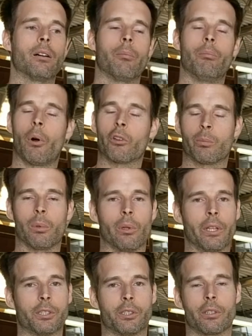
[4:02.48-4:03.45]

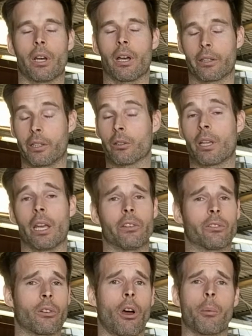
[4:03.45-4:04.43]
multiple gear
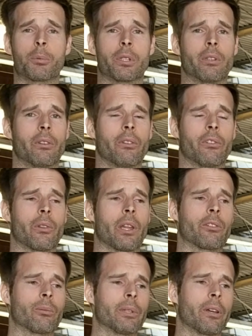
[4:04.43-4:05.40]
case options.
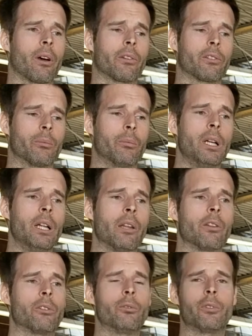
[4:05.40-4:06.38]
That's really awesome.
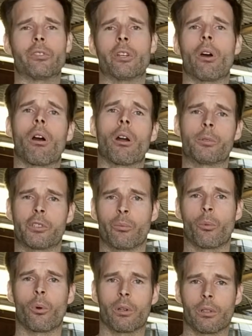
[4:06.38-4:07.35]
The 250R, which is
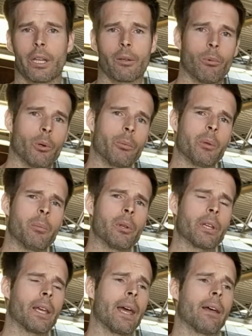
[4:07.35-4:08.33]
more like what we'd be
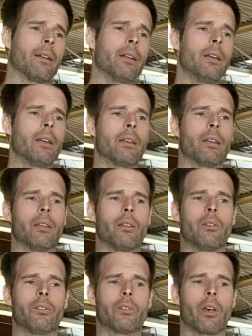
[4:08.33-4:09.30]
looking at,
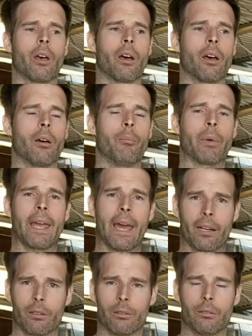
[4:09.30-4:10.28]
is
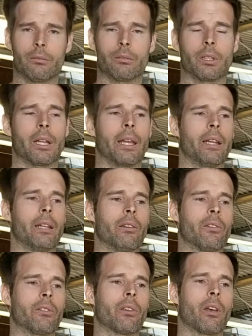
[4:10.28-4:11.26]
mechanical, and
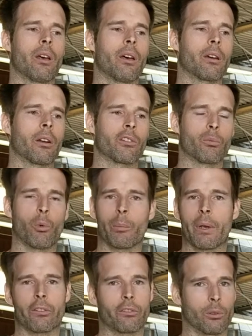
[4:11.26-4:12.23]
it's got a
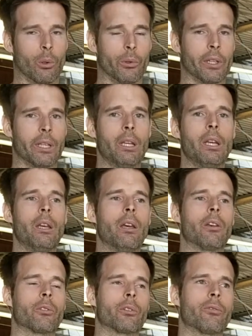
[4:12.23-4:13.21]
Sportmaster only.
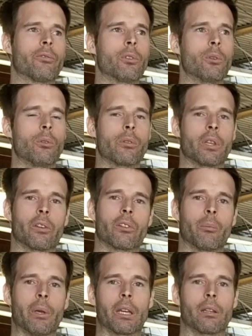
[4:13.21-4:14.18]
So there's a few things
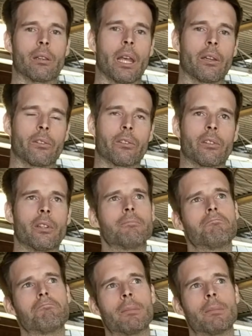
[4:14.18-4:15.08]
that make it less